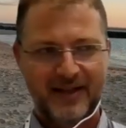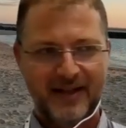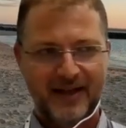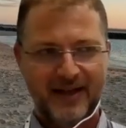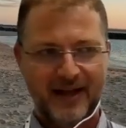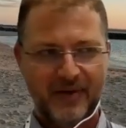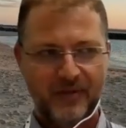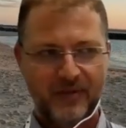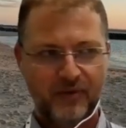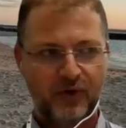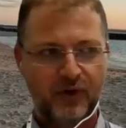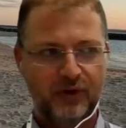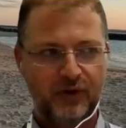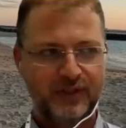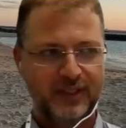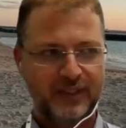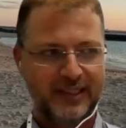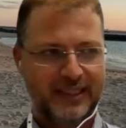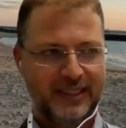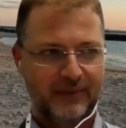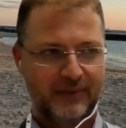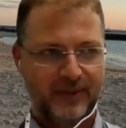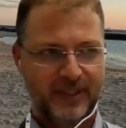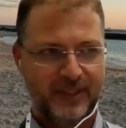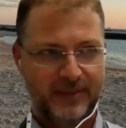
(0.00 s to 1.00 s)

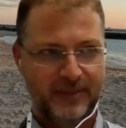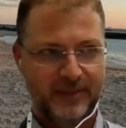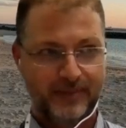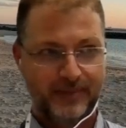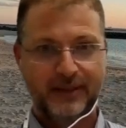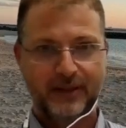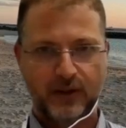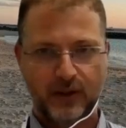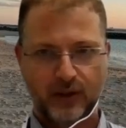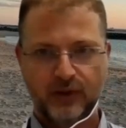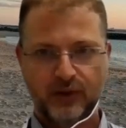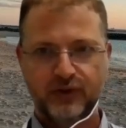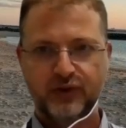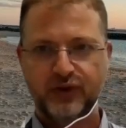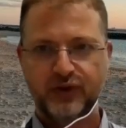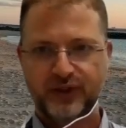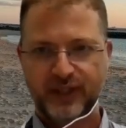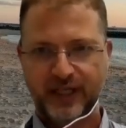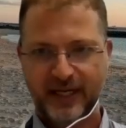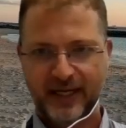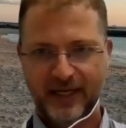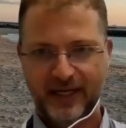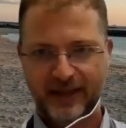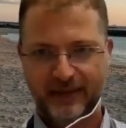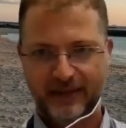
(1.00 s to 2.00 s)
Unfortunately, we spend lots of
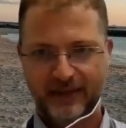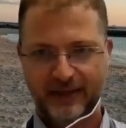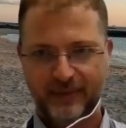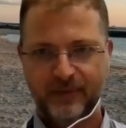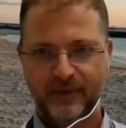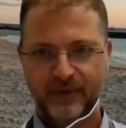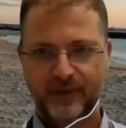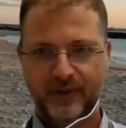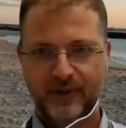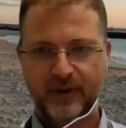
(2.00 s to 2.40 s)
time